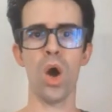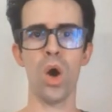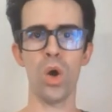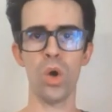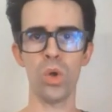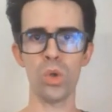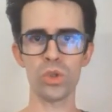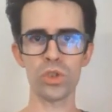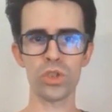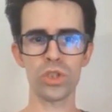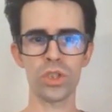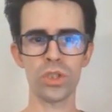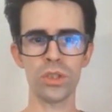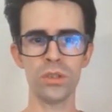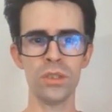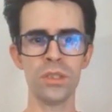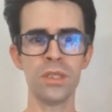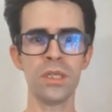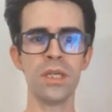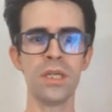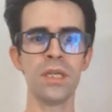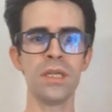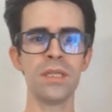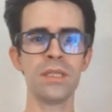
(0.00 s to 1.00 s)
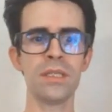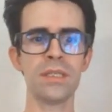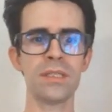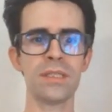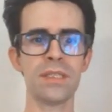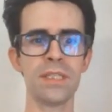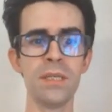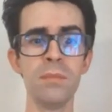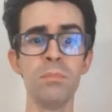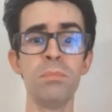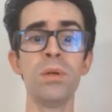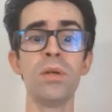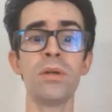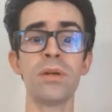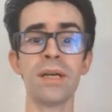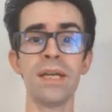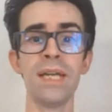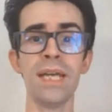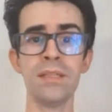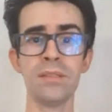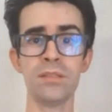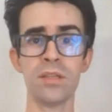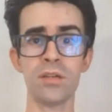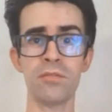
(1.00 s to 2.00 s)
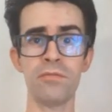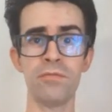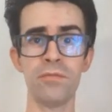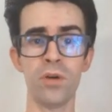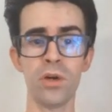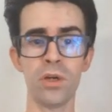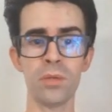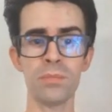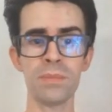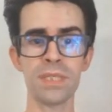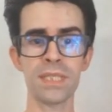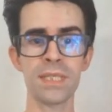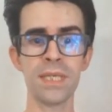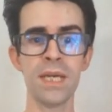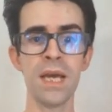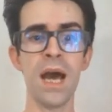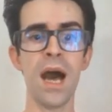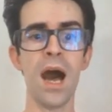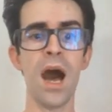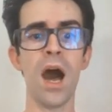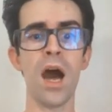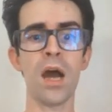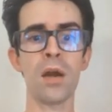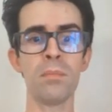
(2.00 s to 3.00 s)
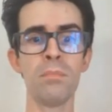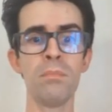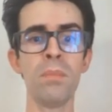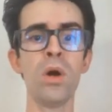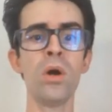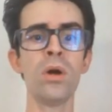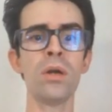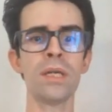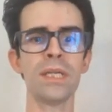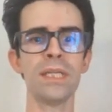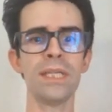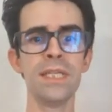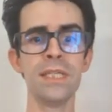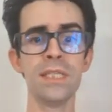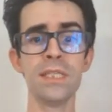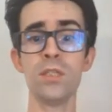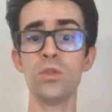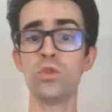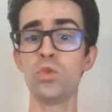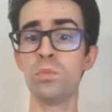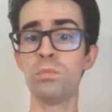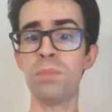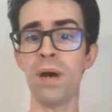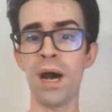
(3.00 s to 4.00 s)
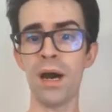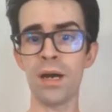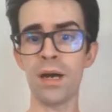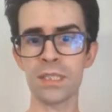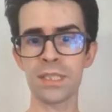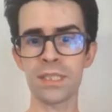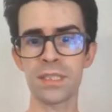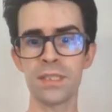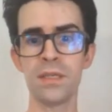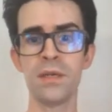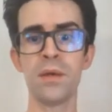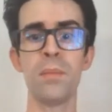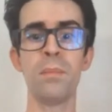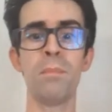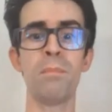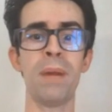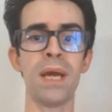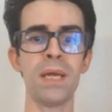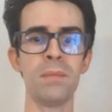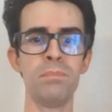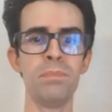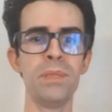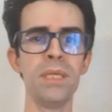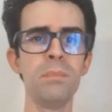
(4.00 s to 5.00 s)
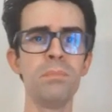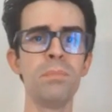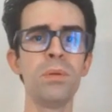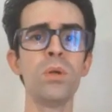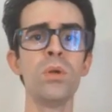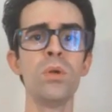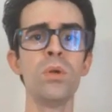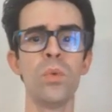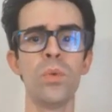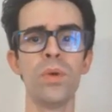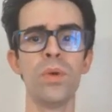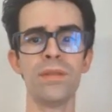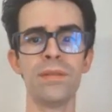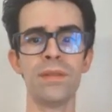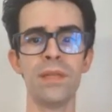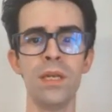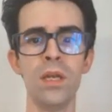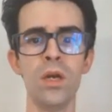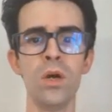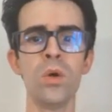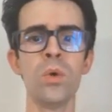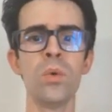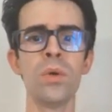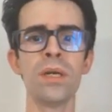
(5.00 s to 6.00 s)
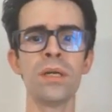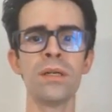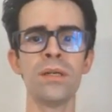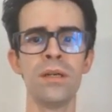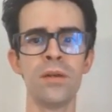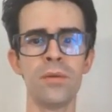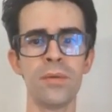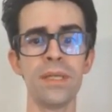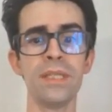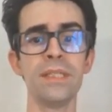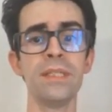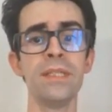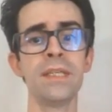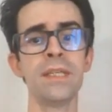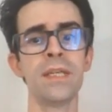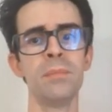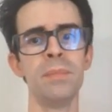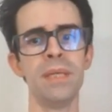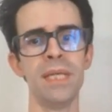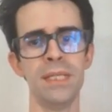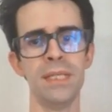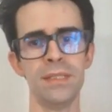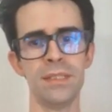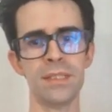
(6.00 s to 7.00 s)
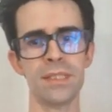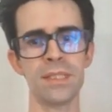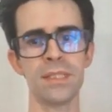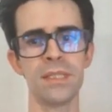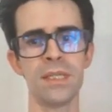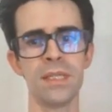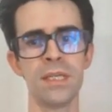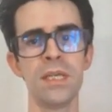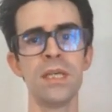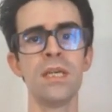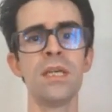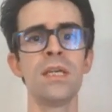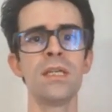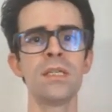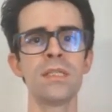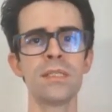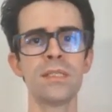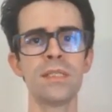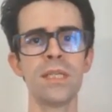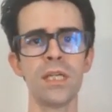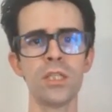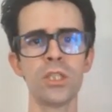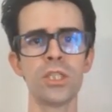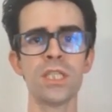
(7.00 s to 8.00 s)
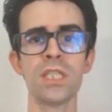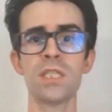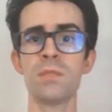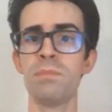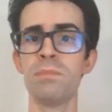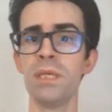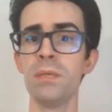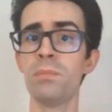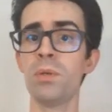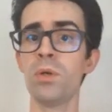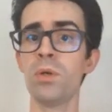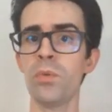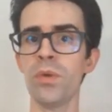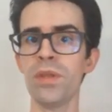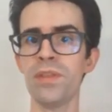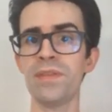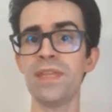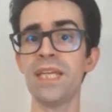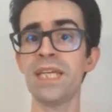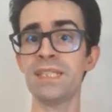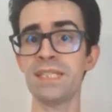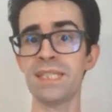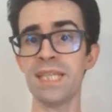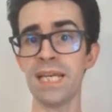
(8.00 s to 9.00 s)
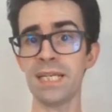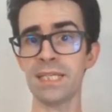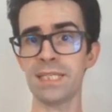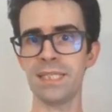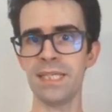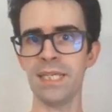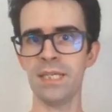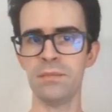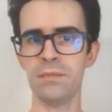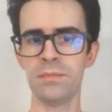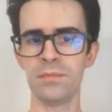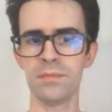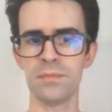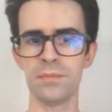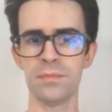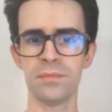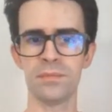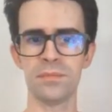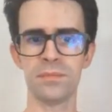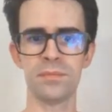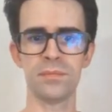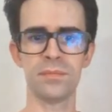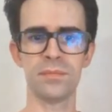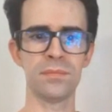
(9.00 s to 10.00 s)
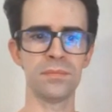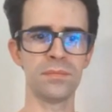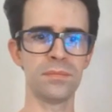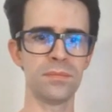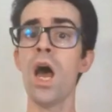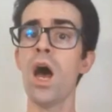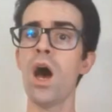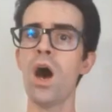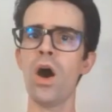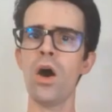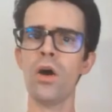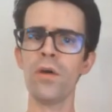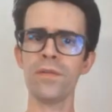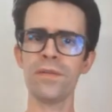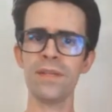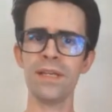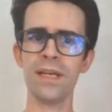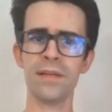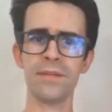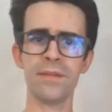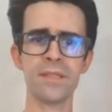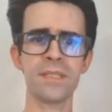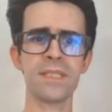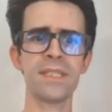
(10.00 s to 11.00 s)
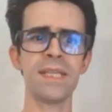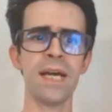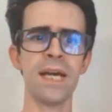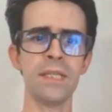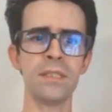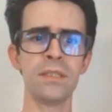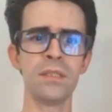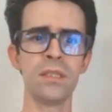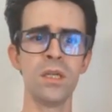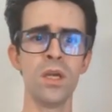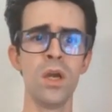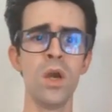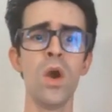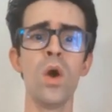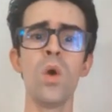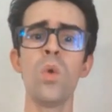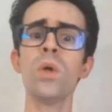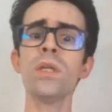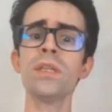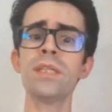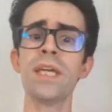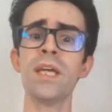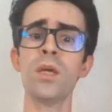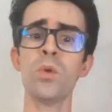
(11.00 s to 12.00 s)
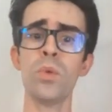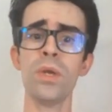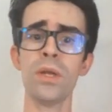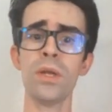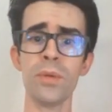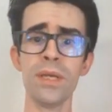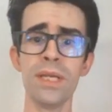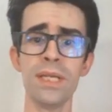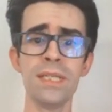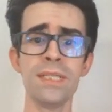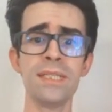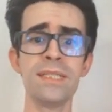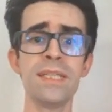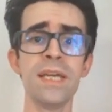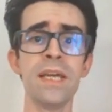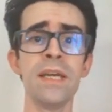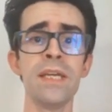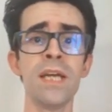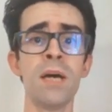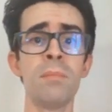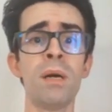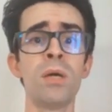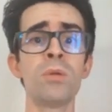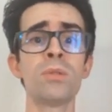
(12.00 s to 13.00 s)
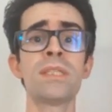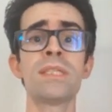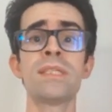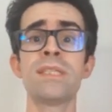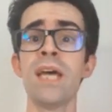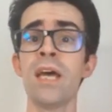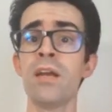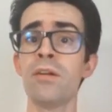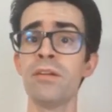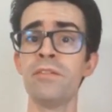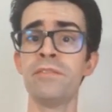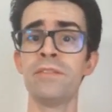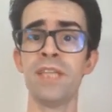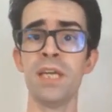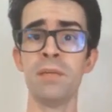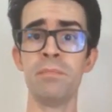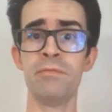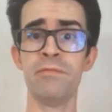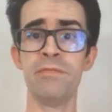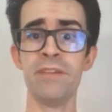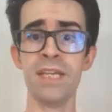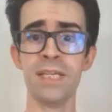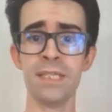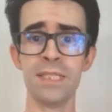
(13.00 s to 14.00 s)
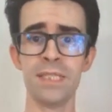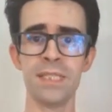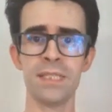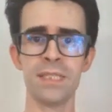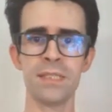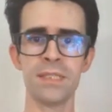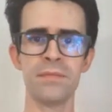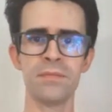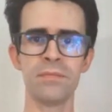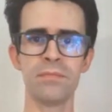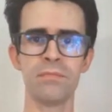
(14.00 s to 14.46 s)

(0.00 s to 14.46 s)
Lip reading: Also, simpler letter forms are more easy to parse by people with lower reading abilities, such as people with dyslexia. On the other side, what can we really say about serif typefaces?